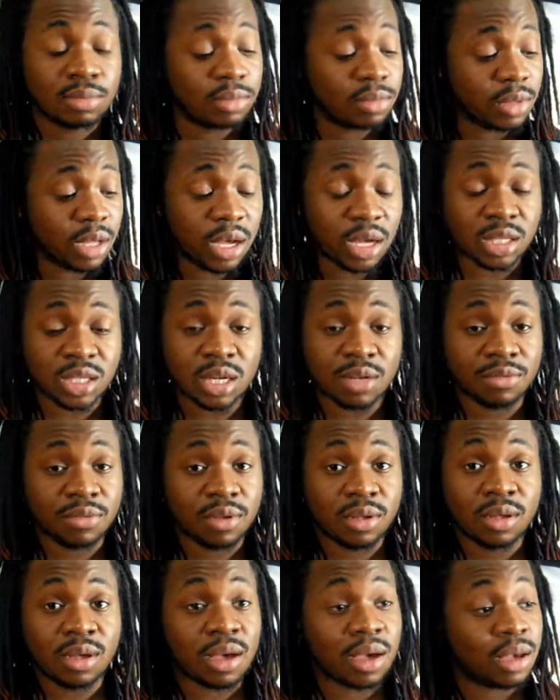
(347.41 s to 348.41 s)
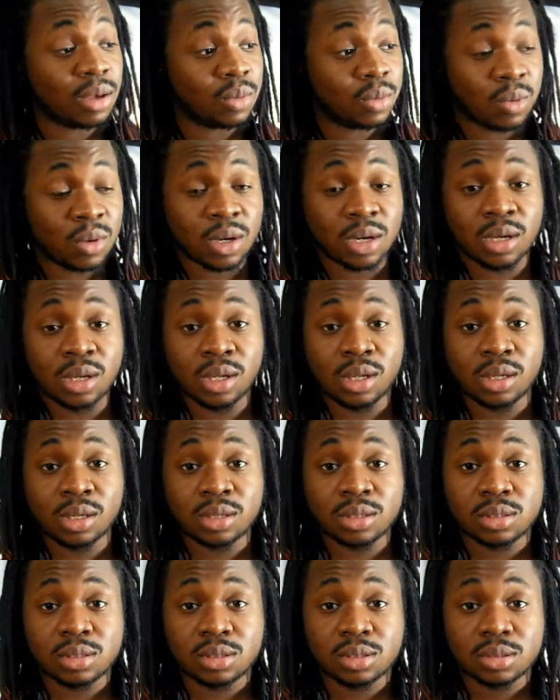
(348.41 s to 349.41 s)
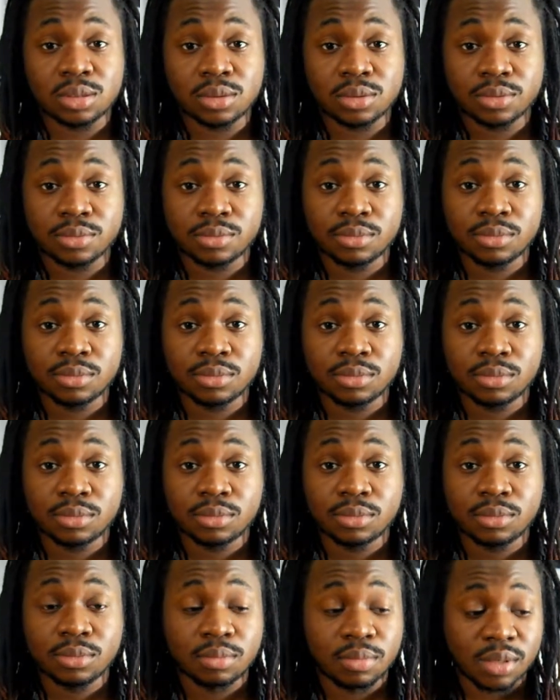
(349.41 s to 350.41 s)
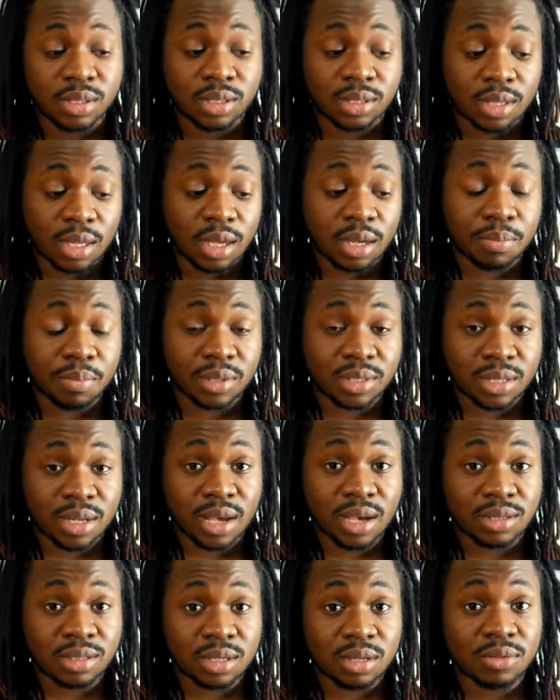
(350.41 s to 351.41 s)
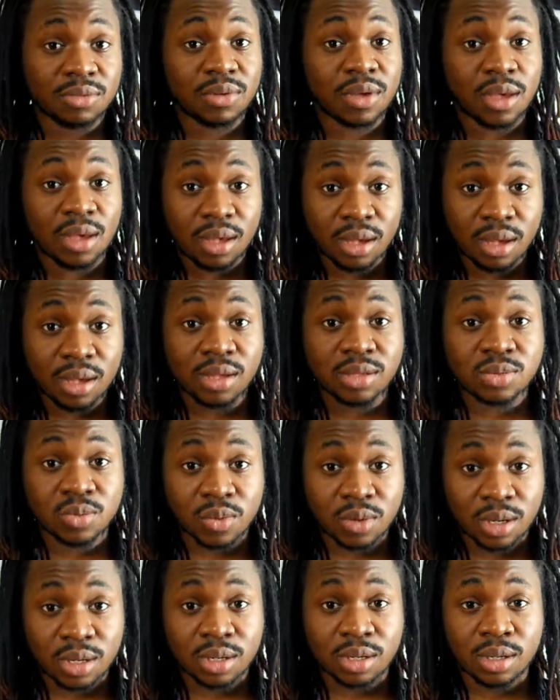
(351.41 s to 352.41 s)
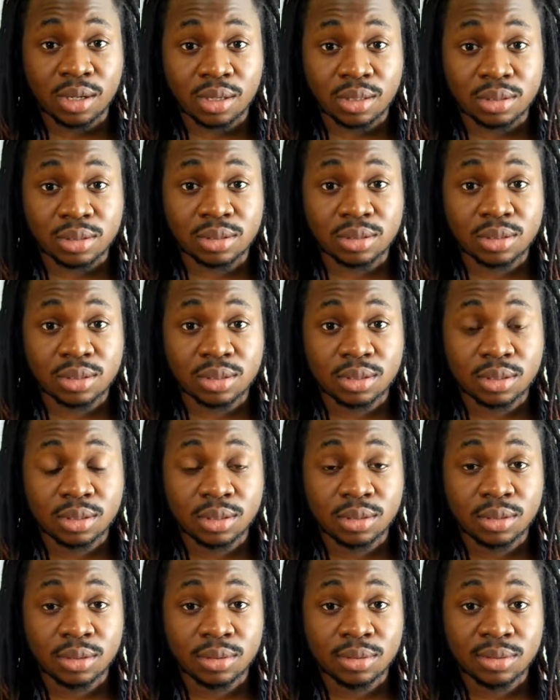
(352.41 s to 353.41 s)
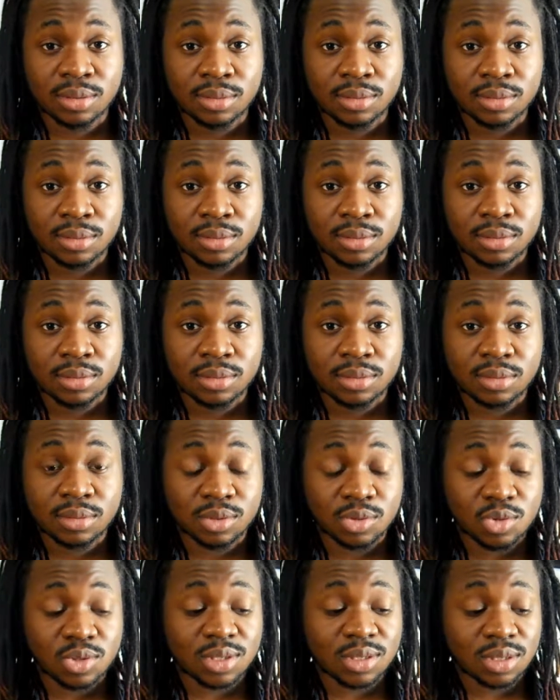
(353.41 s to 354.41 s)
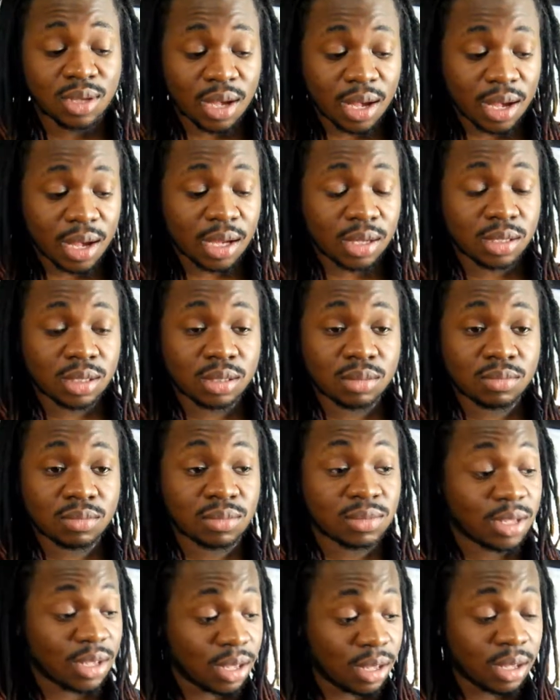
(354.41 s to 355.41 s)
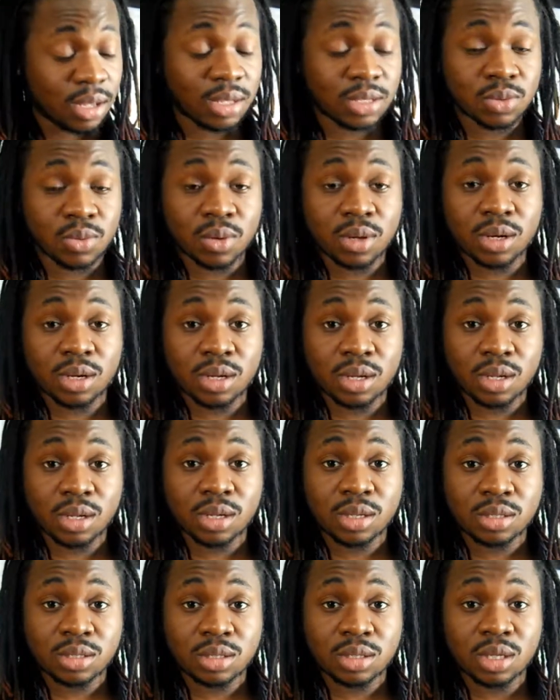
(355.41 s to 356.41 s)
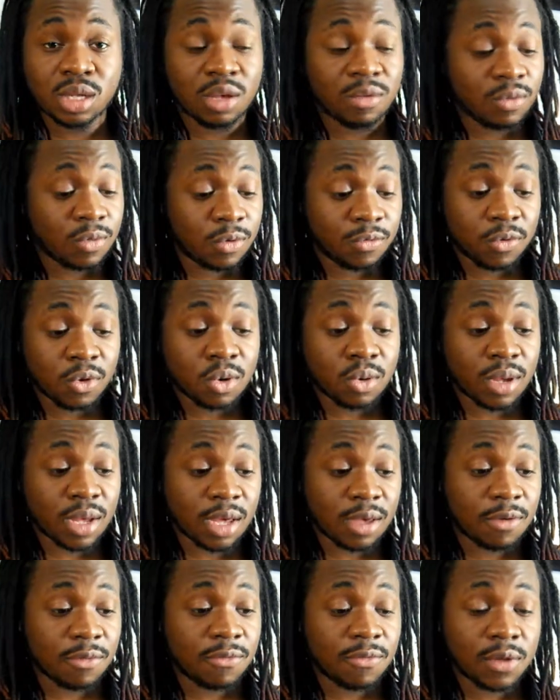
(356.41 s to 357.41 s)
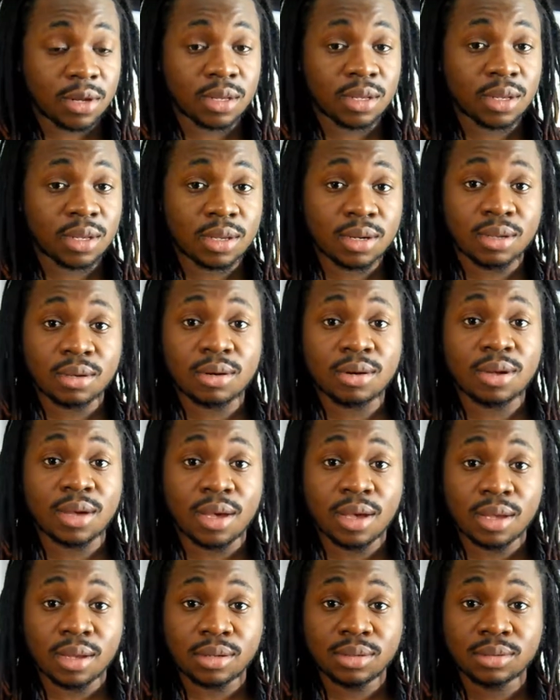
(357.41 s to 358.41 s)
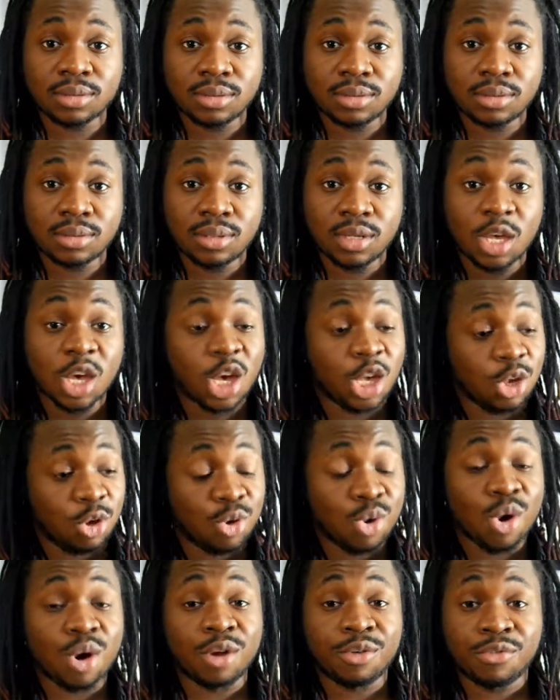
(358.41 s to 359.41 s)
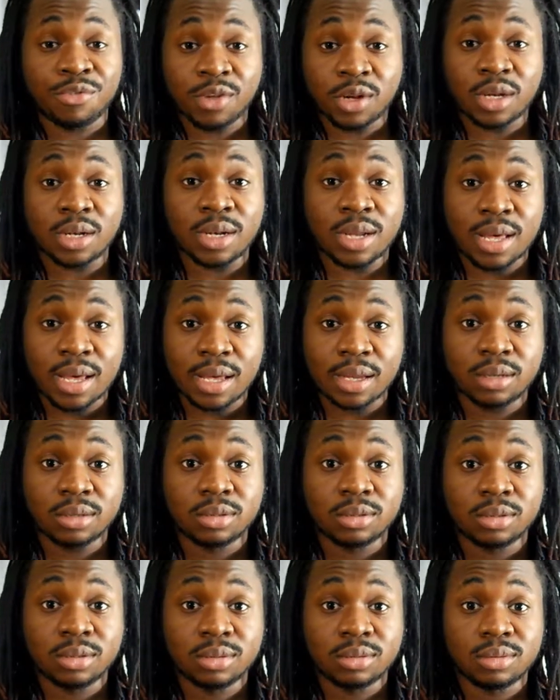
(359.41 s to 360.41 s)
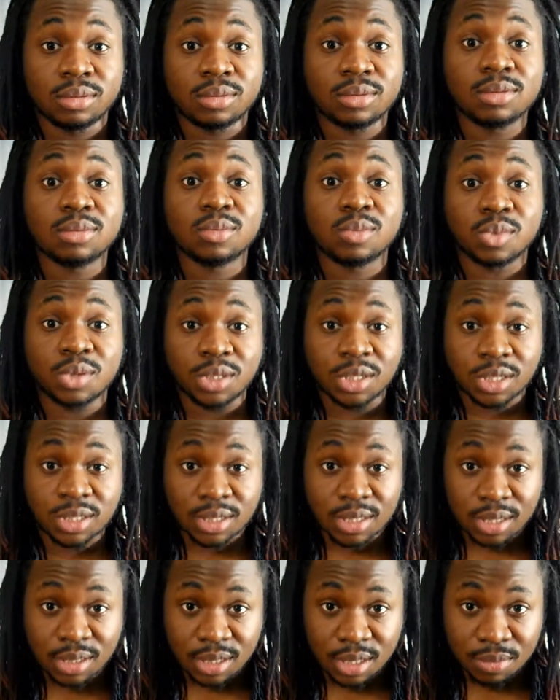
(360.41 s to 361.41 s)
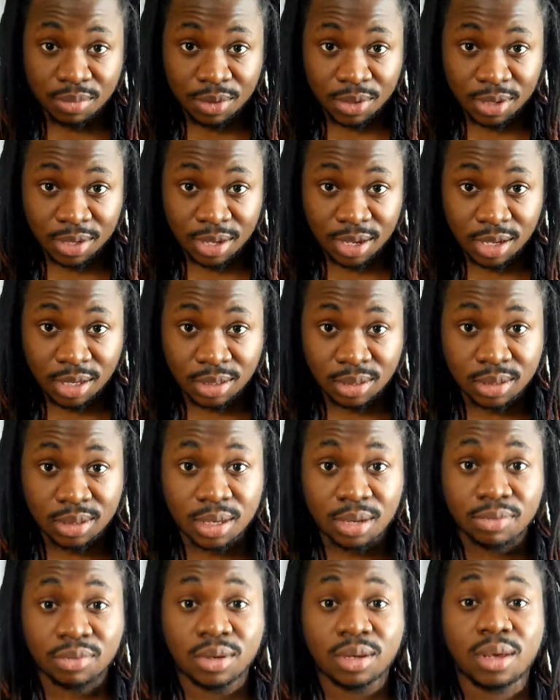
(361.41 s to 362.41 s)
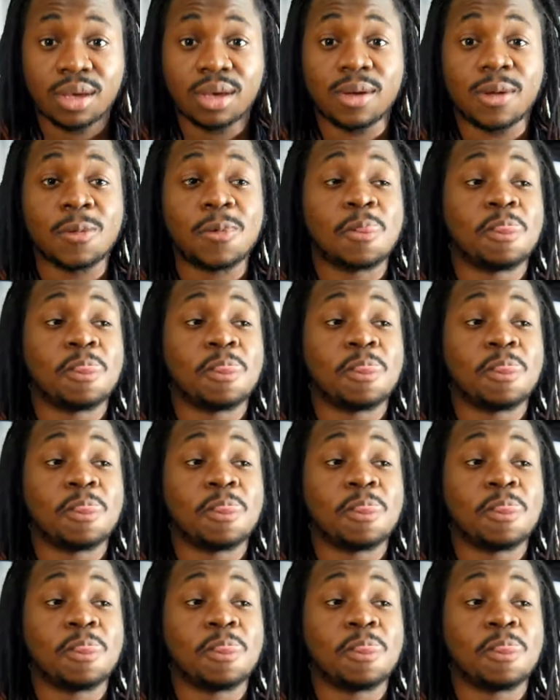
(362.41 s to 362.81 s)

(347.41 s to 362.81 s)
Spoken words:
HIV ain't what it is, but staying protective is what it is. Using condom is what it is, even if you don't have filling in it or not. You're going to feel a lot when you take that medication every day,